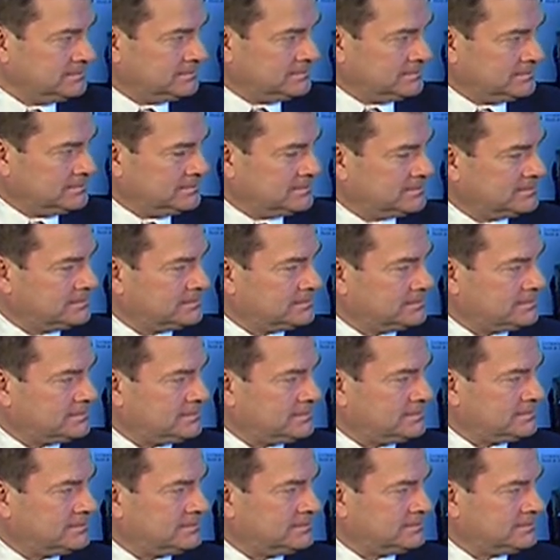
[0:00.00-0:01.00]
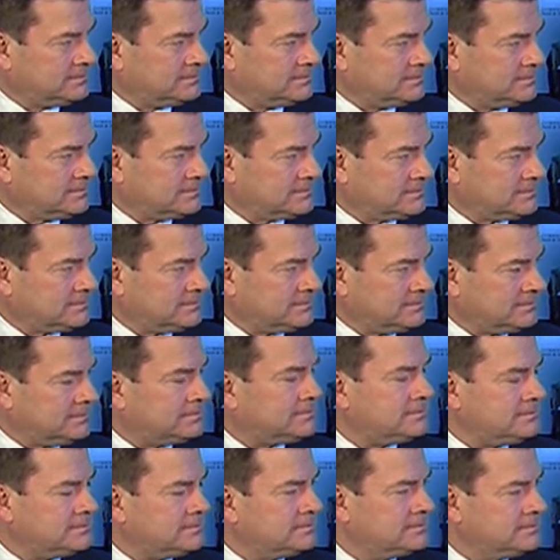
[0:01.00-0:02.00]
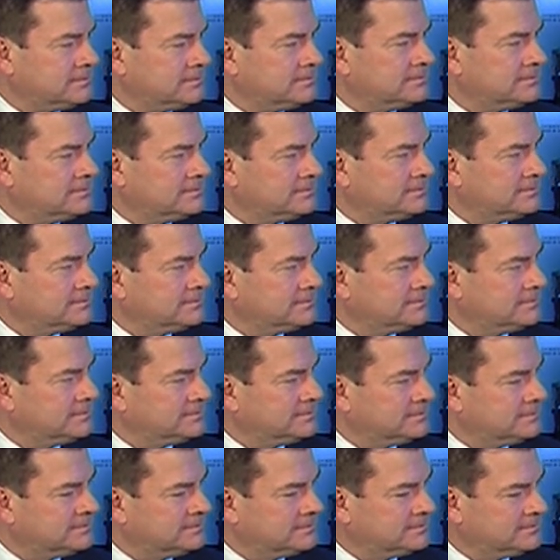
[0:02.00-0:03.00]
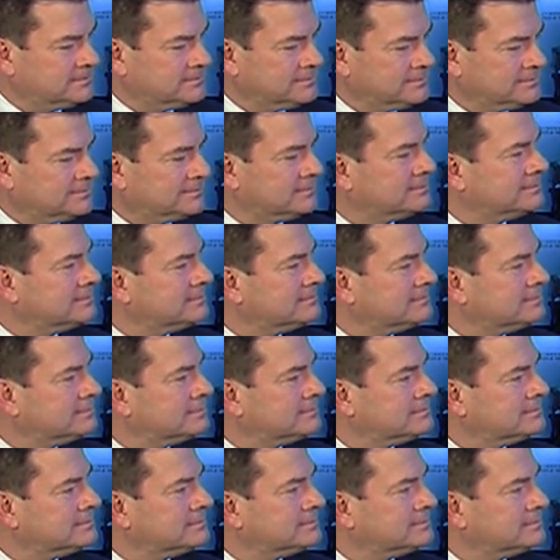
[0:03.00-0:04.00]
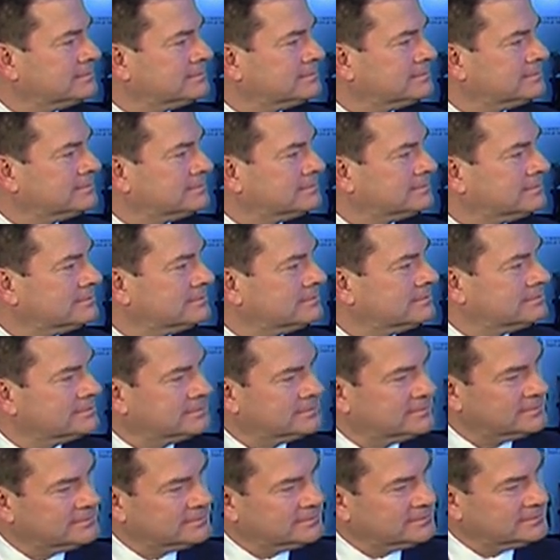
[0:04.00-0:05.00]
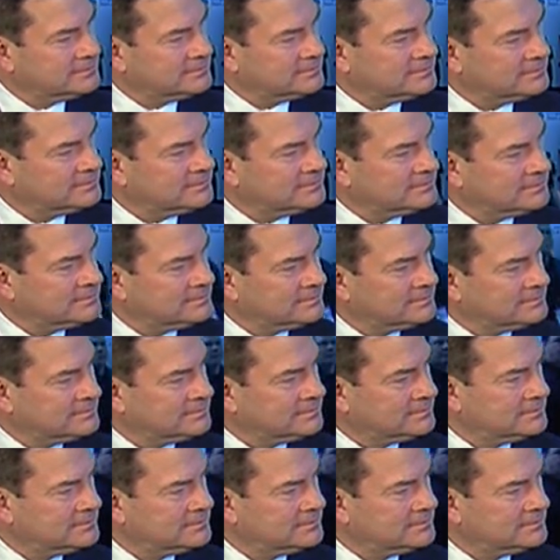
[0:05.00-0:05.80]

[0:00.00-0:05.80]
(silent)